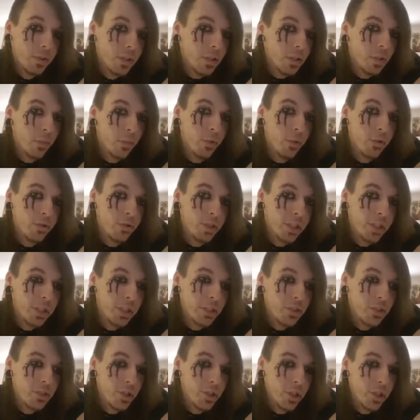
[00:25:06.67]
let the world
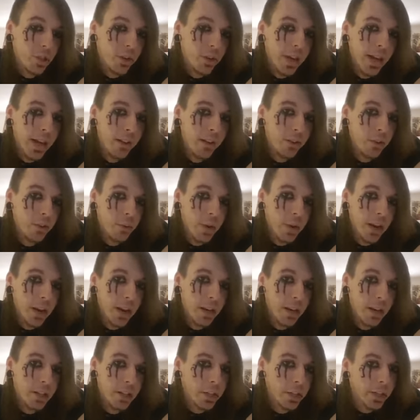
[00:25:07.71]
change your
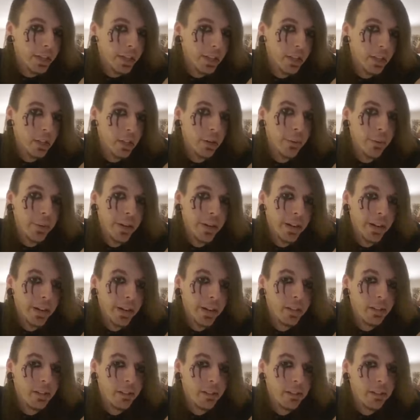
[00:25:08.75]
outerwear, your innerwear.